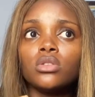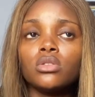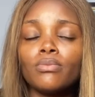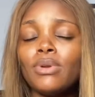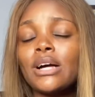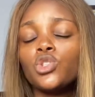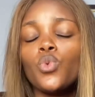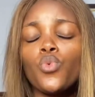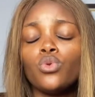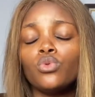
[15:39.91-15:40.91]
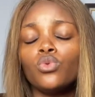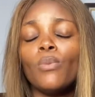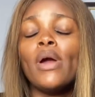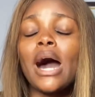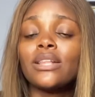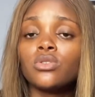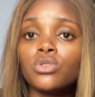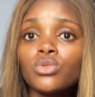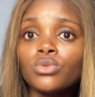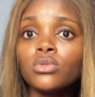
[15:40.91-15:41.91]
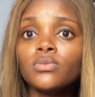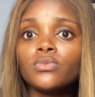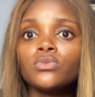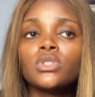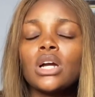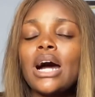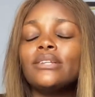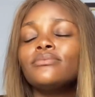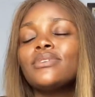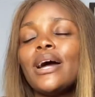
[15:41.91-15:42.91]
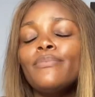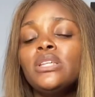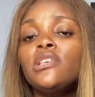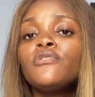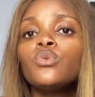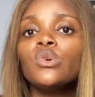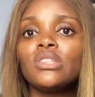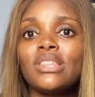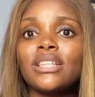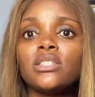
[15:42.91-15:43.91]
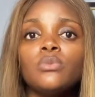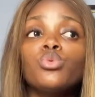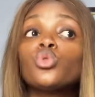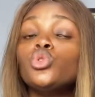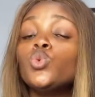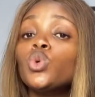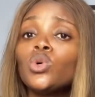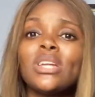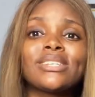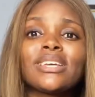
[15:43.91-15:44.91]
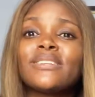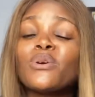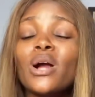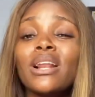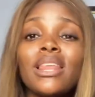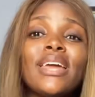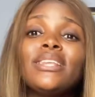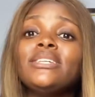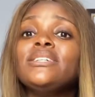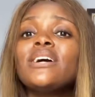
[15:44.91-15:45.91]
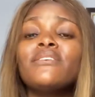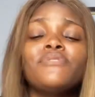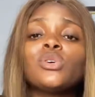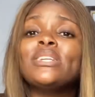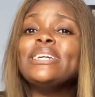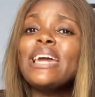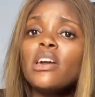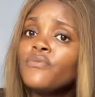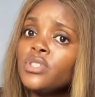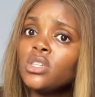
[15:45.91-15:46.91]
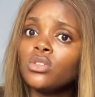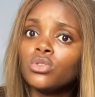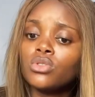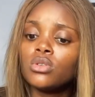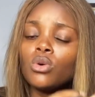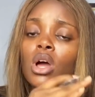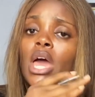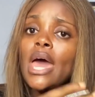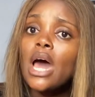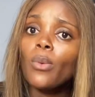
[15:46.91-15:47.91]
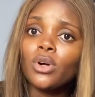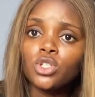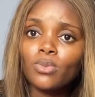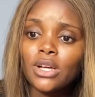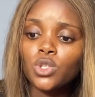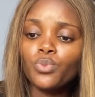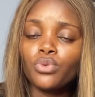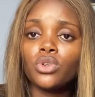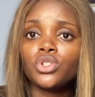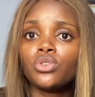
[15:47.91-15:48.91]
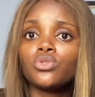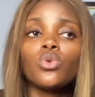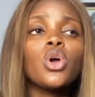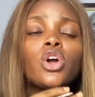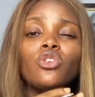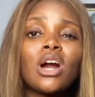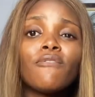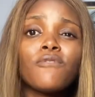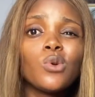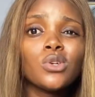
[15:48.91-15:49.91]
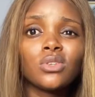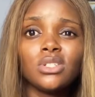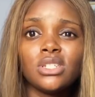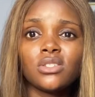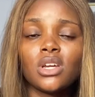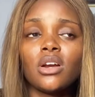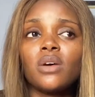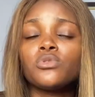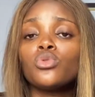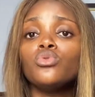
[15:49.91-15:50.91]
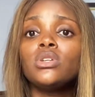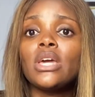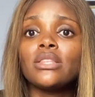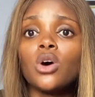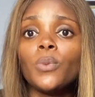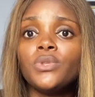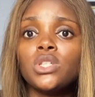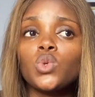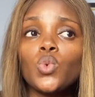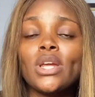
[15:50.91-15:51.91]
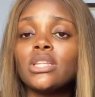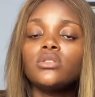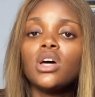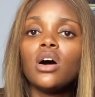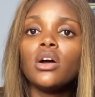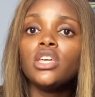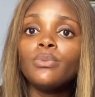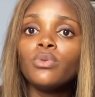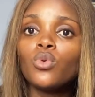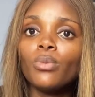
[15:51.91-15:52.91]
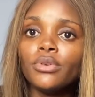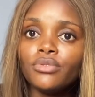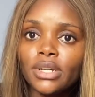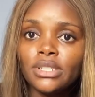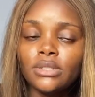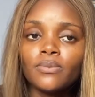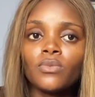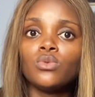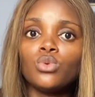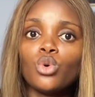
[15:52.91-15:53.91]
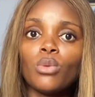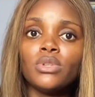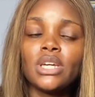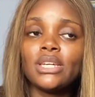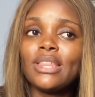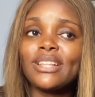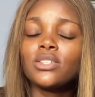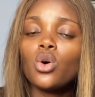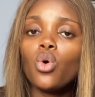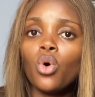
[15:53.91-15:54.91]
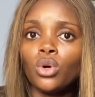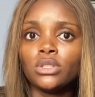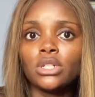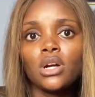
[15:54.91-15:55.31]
black soap will be out soon, and I believe with that ebook you would understand clearly and virtually everything you need to know about your black soap production. So you can follow us on Instagram so you get updates when the ebook will be ready. We'll communicate that on